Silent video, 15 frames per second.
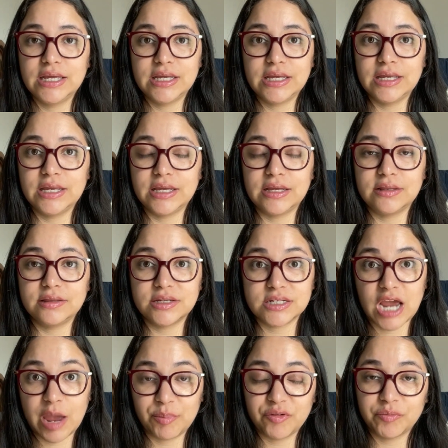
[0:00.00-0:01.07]
in the
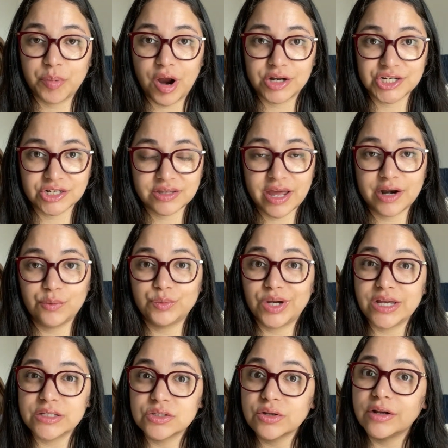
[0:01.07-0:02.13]
type of project that it
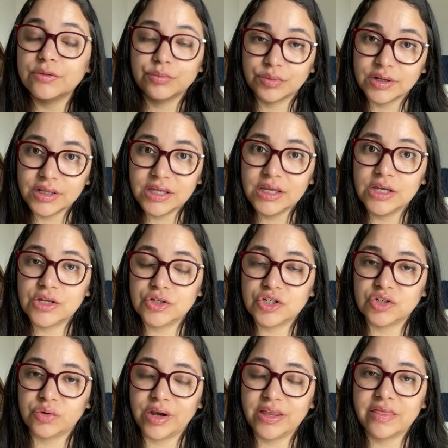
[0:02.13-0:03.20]
was. So I really
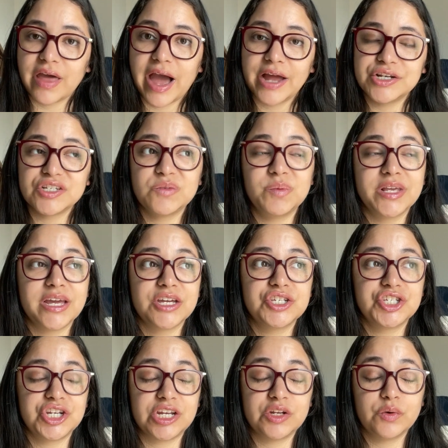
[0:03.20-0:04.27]
enjoyed that, just because
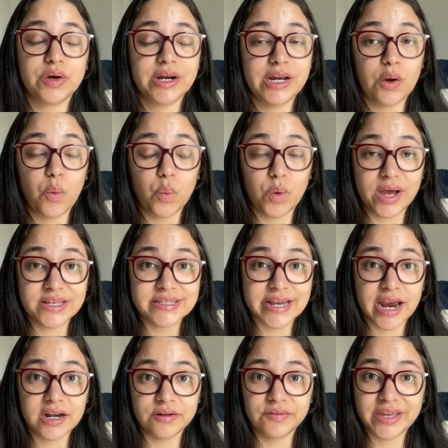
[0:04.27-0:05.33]
January was
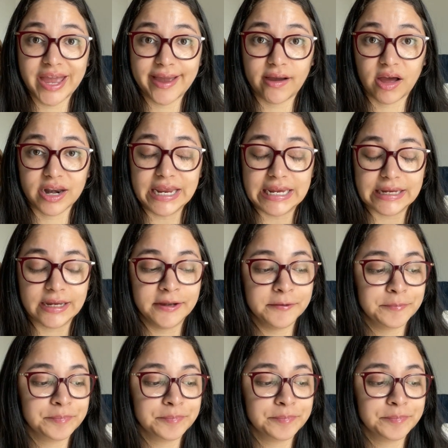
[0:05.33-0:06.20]
kind of chaotic.